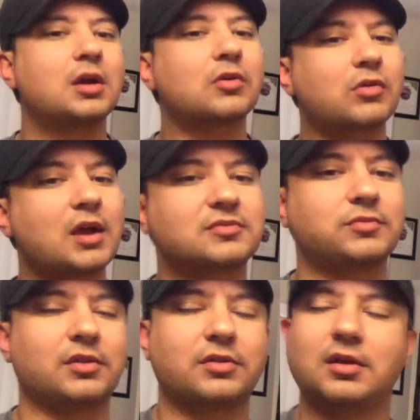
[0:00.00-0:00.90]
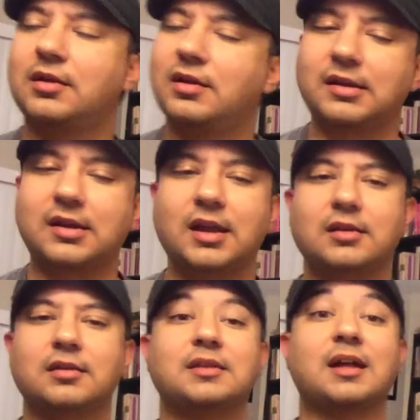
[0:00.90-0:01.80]
Christ with. Again,
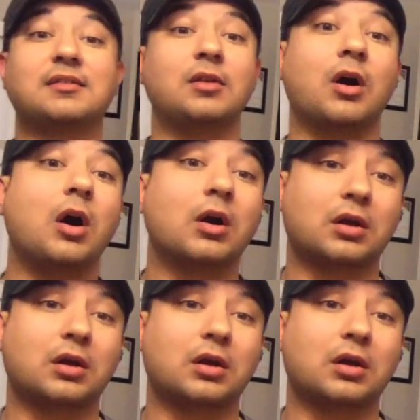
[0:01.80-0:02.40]
that's an Ankh.